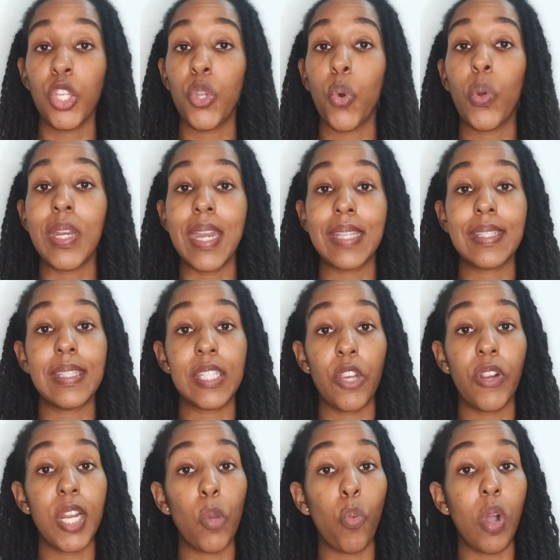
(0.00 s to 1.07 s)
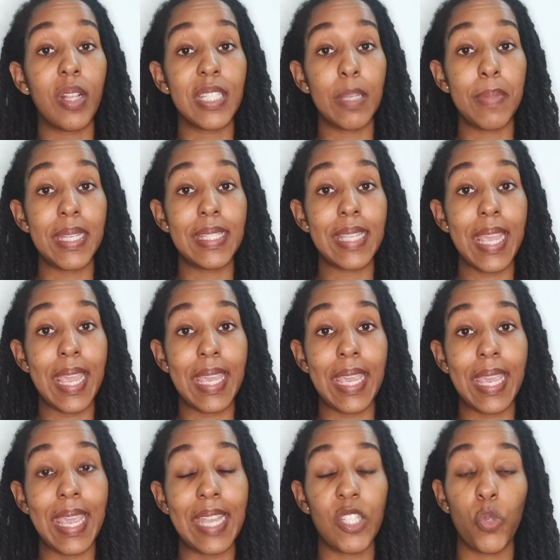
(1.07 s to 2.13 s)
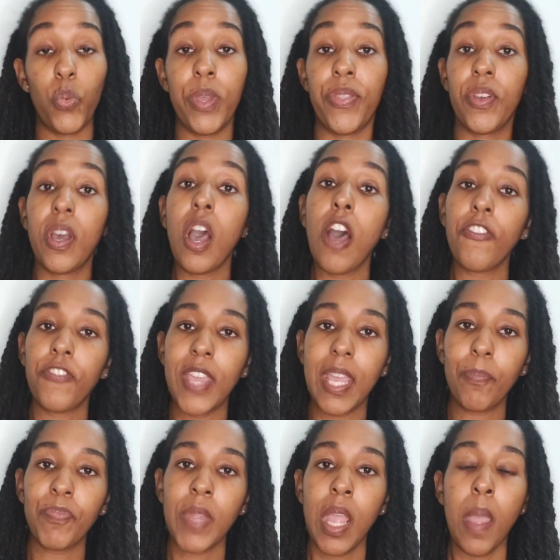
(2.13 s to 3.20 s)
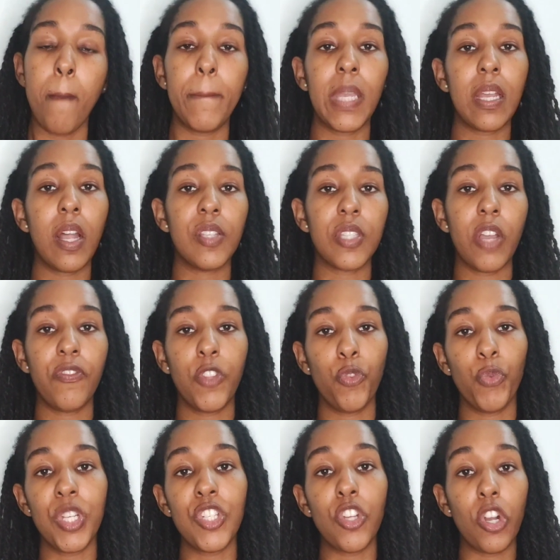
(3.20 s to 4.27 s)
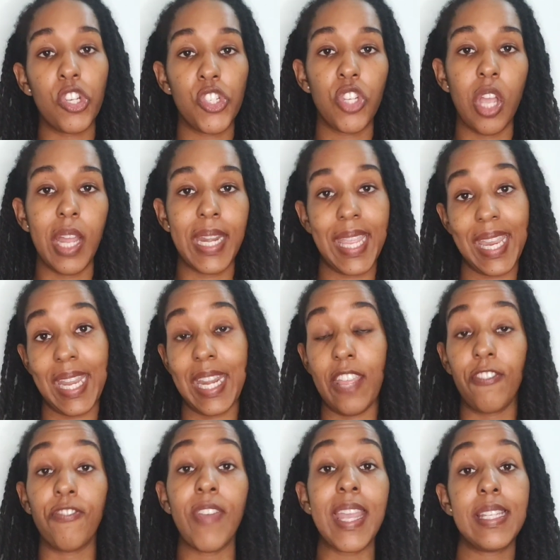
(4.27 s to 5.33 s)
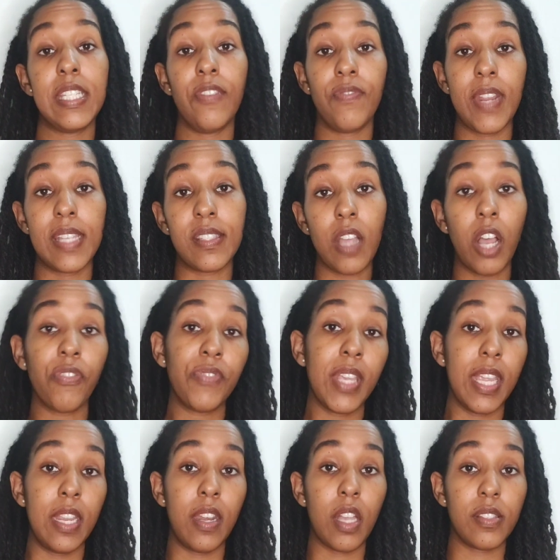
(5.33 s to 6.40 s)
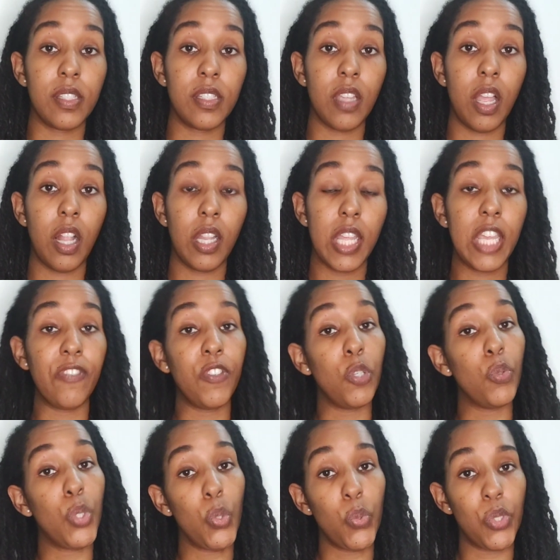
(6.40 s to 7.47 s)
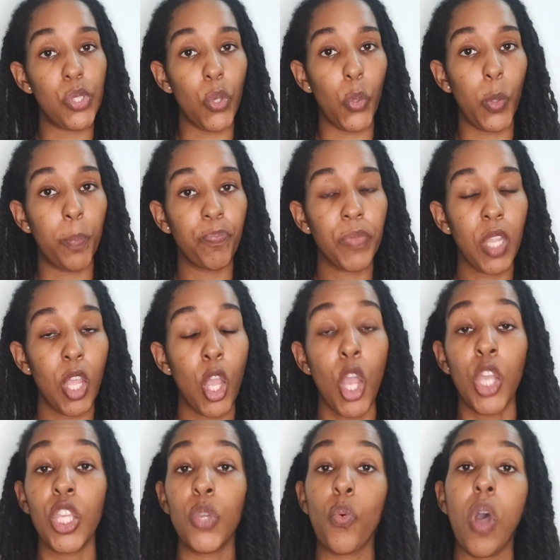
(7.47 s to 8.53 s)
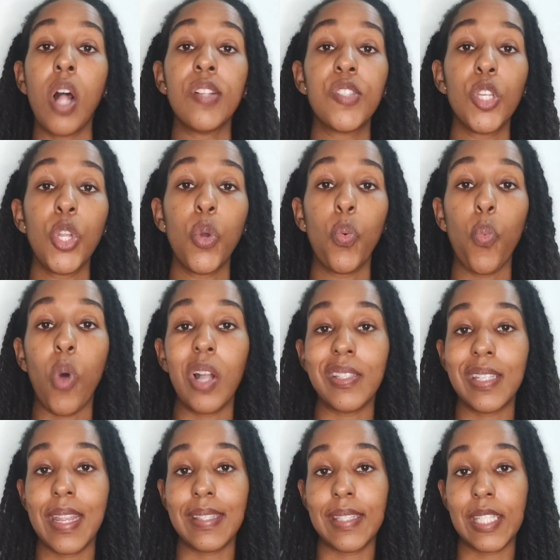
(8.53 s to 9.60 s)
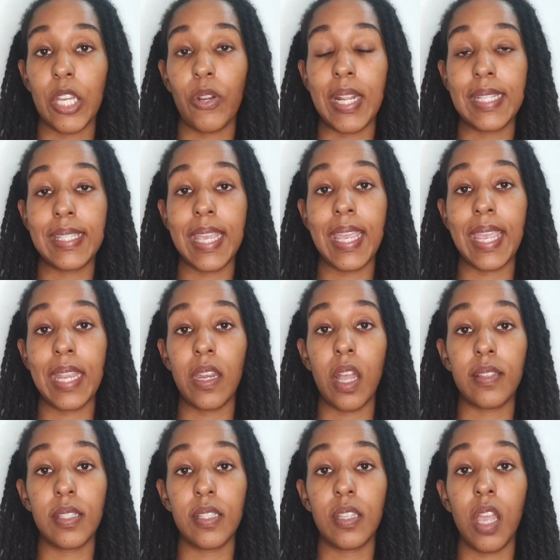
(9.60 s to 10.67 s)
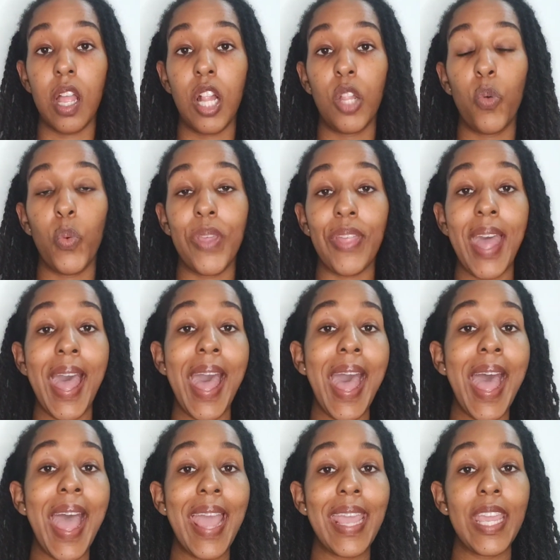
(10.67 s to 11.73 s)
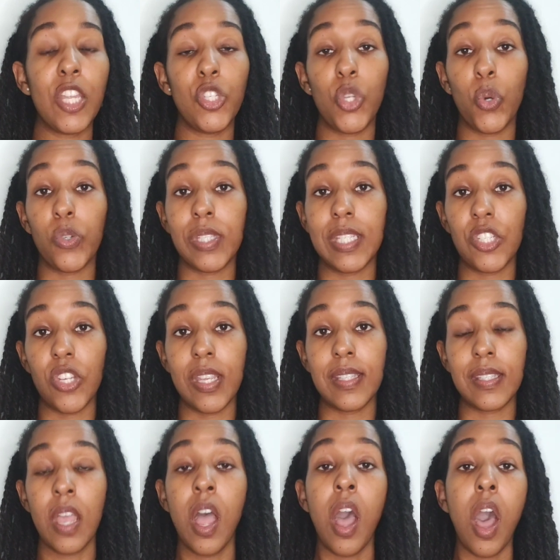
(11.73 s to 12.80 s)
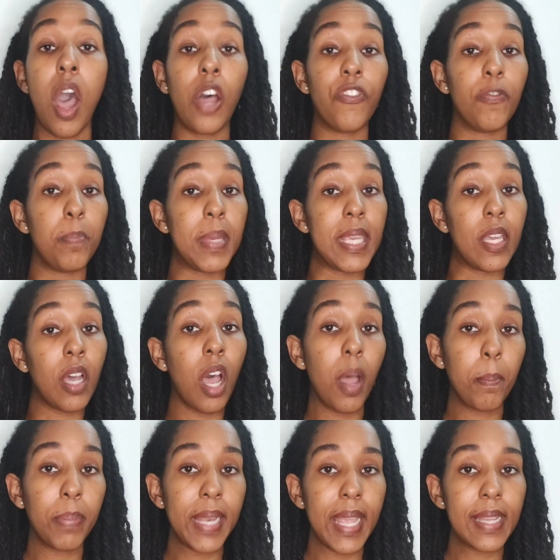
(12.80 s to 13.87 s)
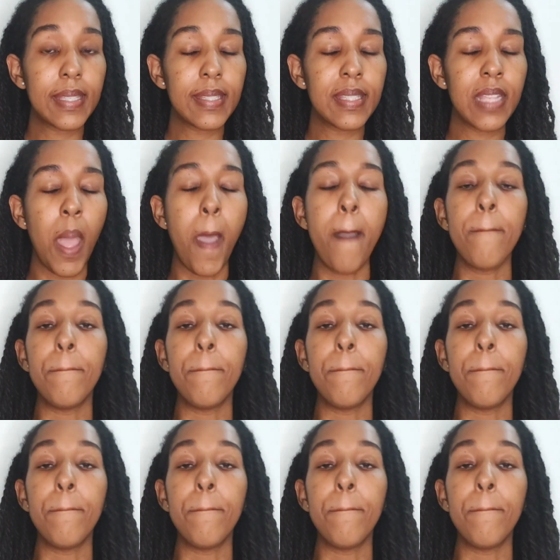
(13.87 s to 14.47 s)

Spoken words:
you don't necessarily want to be taking it with coffee because of the reduction in effectiveness of the inositol if you do so. You also don't want to necessarily take inositol with high dosages of B complex